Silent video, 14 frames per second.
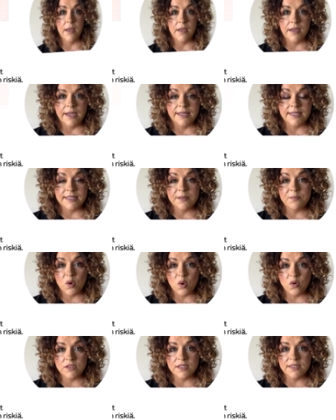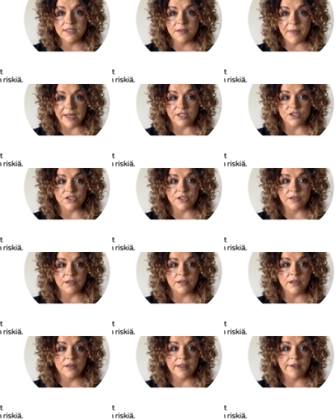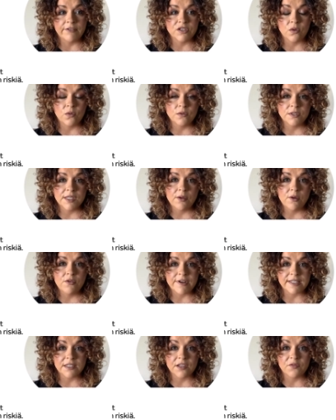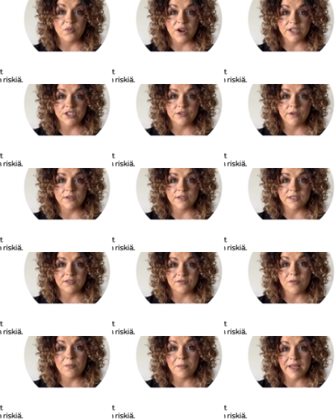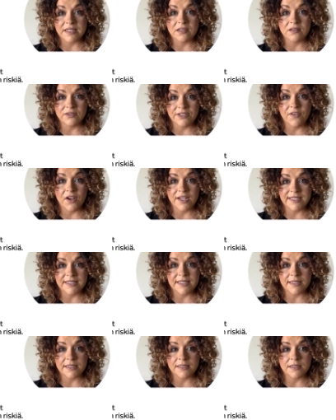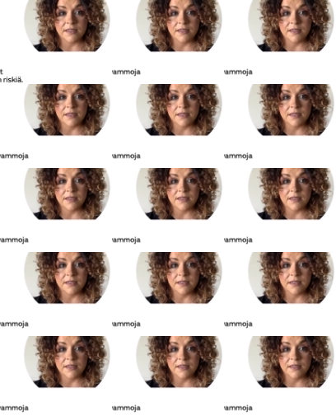It is important to mention there is also a risk of pressure ulcers from medical devices.